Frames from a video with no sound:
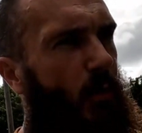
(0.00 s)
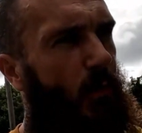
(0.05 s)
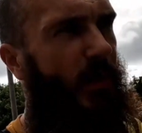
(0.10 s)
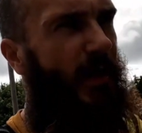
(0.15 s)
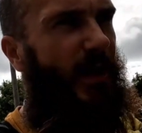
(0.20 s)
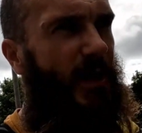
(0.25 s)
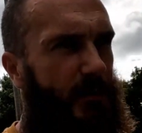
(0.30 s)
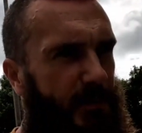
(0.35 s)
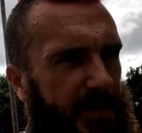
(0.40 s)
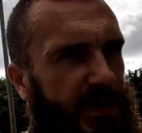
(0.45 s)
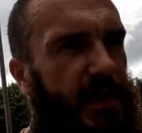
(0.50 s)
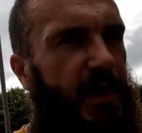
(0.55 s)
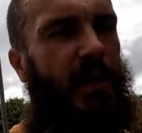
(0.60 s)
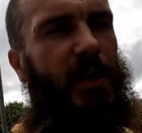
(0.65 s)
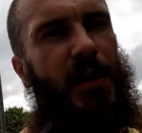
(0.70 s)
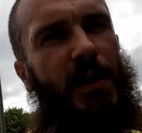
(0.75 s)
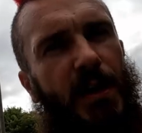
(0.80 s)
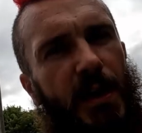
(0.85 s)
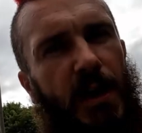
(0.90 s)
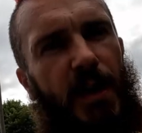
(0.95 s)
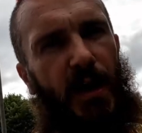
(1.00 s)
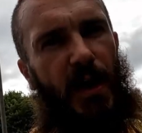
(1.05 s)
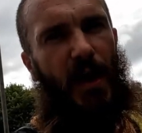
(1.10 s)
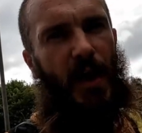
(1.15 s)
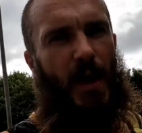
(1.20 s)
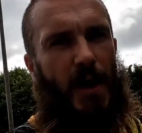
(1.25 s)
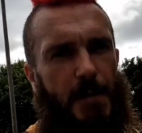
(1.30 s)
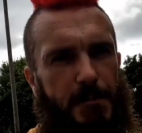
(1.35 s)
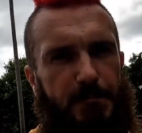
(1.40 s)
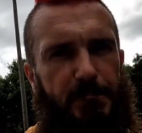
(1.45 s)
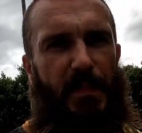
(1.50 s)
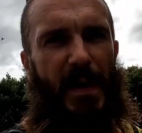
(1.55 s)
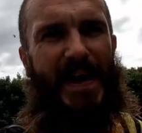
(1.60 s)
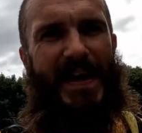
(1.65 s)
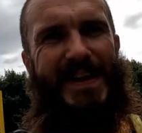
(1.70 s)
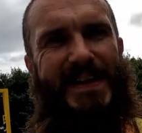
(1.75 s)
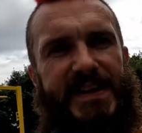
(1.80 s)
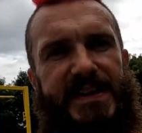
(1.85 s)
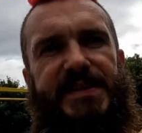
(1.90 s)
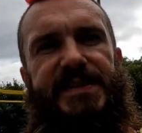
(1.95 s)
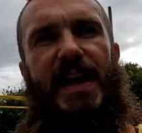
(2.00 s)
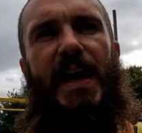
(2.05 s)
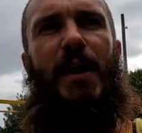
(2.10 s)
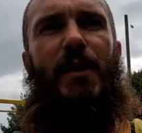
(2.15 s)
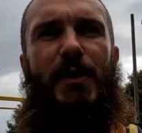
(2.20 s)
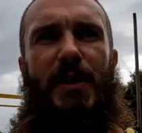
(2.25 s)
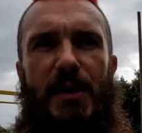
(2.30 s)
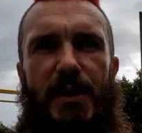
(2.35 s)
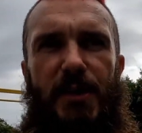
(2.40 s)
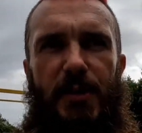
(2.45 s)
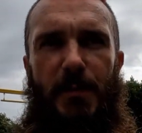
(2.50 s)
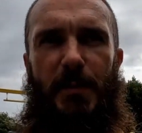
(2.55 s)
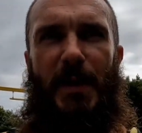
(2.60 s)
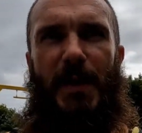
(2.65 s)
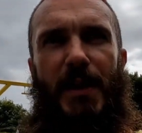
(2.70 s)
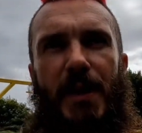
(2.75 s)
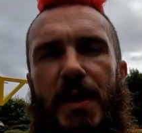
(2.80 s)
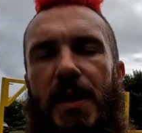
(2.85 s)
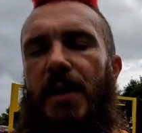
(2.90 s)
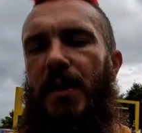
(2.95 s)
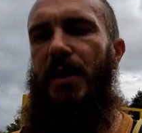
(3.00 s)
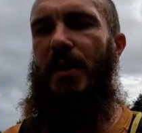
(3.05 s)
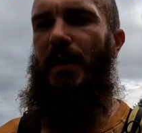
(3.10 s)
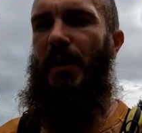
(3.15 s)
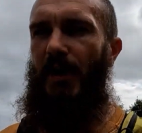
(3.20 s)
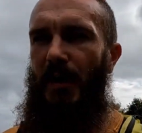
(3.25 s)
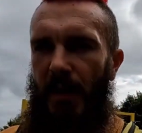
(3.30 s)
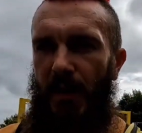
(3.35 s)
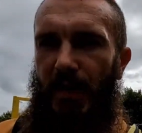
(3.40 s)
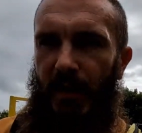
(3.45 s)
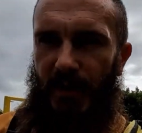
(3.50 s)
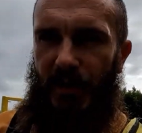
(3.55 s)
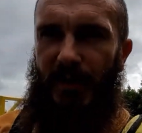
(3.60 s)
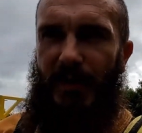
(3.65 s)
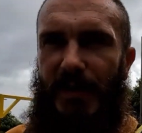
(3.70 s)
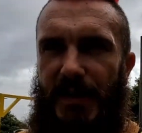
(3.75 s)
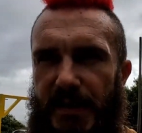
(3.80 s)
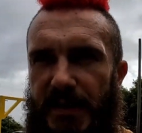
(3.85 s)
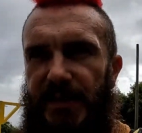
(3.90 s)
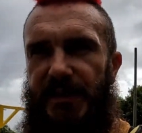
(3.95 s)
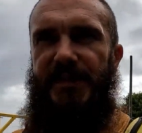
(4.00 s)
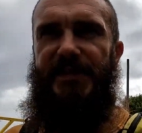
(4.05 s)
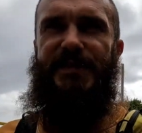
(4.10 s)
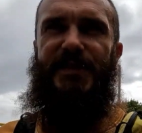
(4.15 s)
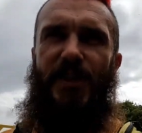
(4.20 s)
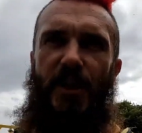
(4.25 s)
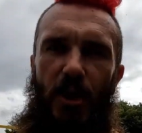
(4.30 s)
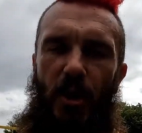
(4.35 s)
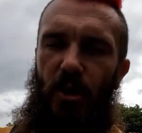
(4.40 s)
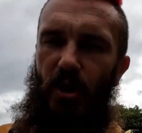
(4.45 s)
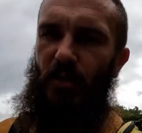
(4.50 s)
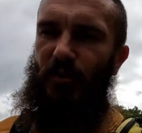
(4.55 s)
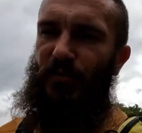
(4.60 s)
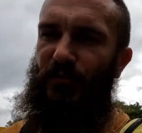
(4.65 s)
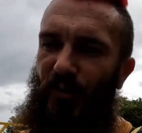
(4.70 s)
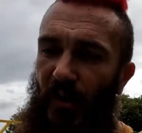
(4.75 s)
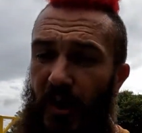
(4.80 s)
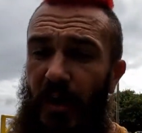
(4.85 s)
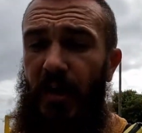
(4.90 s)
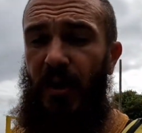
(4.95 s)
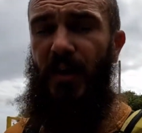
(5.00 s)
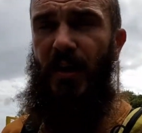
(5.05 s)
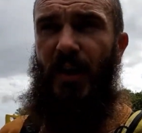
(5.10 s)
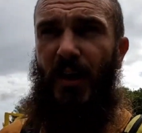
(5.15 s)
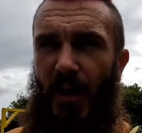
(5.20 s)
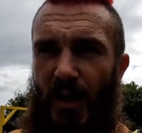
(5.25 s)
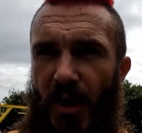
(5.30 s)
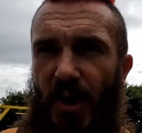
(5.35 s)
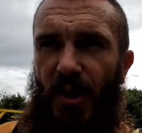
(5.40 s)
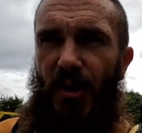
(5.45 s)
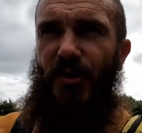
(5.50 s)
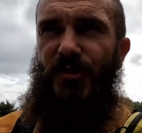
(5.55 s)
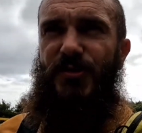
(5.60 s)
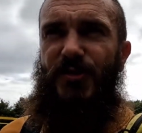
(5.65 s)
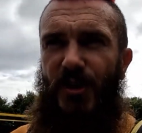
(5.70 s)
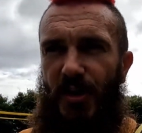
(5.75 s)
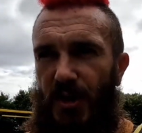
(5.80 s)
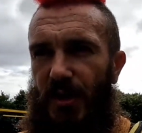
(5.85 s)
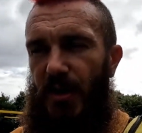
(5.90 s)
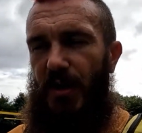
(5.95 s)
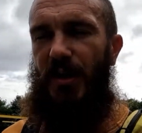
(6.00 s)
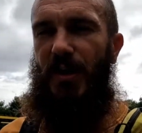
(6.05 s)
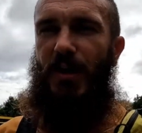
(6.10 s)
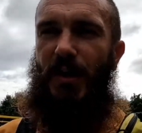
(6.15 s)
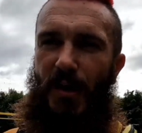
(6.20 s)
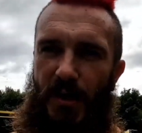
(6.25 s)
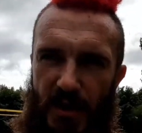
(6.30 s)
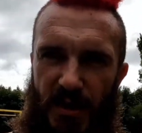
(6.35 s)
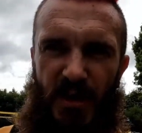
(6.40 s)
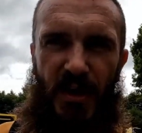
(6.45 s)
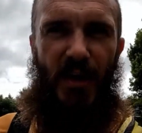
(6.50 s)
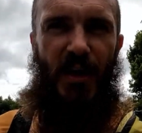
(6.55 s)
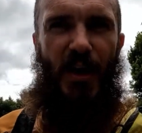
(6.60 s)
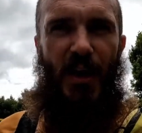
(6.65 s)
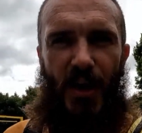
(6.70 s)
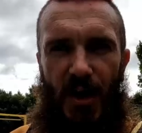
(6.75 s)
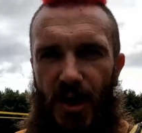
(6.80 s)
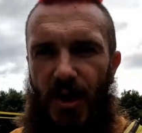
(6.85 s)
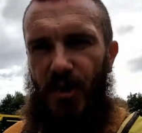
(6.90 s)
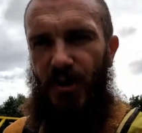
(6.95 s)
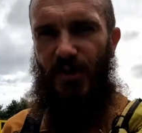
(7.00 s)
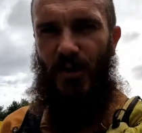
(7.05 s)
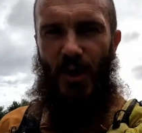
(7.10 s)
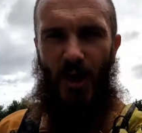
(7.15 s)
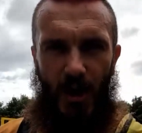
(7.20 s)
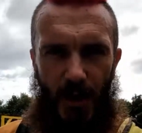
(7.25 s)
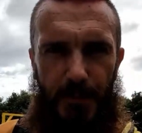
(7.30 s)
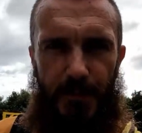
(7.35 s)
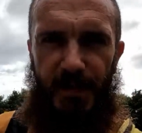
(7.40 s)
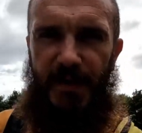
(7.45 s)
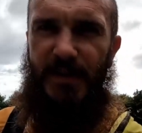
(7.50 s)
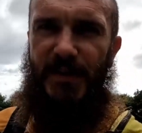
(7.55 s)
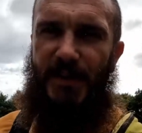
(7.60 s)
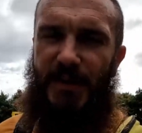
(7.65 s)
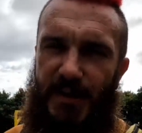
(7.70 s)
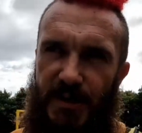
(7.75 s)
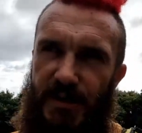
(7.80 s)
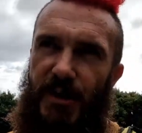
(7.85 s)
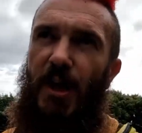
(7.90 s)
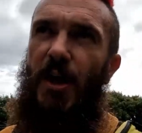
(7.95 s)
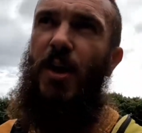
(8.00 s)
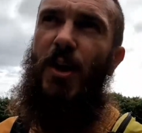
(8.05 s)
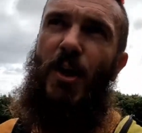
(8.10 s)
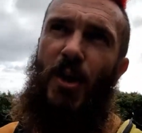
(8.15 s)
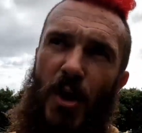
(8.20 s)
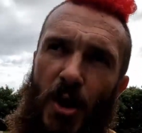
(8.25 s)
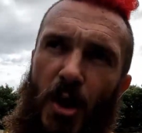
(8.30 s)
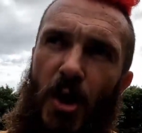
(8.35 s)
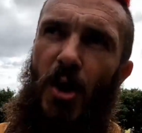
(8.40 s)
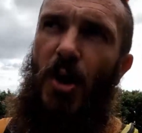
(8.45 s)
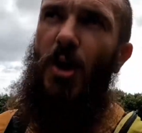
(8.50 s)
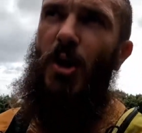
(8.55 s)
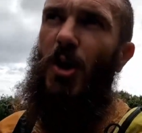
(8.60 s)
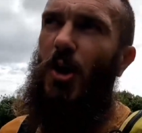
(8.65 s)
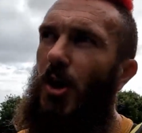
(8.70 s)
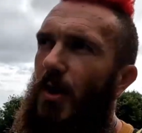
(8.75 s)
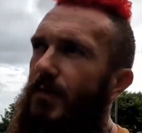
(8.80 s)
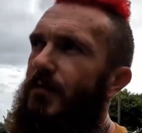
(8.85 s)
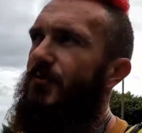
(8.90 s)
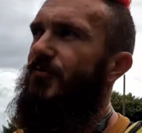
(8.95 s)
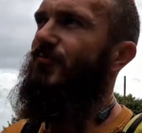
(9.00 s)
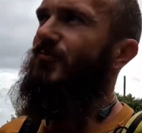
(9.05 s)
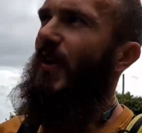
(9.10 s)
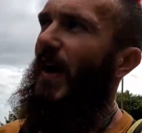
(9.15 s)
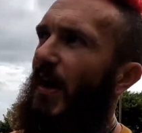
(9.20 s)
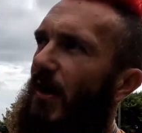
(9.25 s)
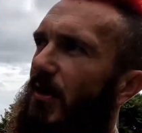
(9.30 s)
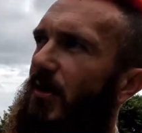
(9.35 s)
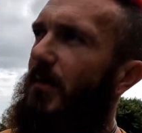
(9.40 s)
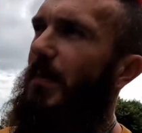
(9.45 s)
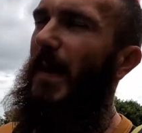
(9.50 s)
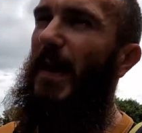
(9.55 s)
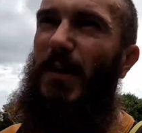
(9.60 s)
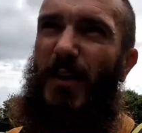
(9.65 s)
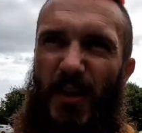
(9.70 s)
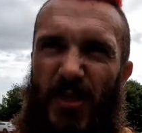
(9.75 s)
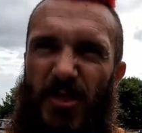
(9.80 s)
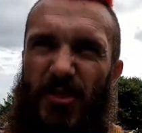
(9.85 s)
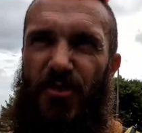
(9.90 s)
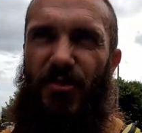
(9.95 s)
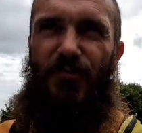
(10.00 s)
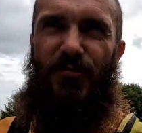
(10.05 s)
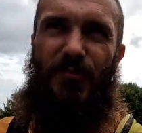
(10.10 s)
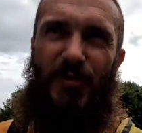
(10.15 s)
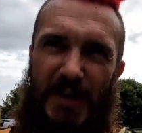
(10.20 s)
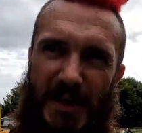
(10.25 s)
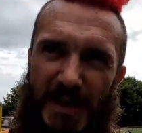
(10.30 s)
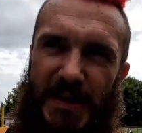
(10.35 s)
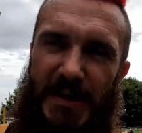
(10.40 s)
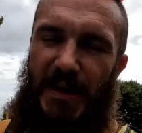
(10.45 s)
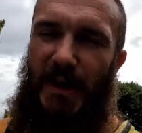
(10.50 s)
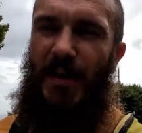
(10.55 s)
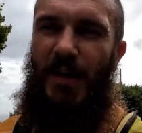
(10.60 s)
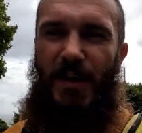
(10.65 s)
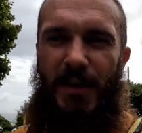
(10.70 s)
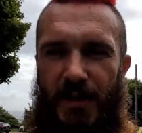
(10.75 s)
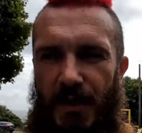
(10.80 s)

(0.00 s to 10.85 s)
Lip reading: We need to be backing it down a little bit, easing it off to an RPE of around about a 3,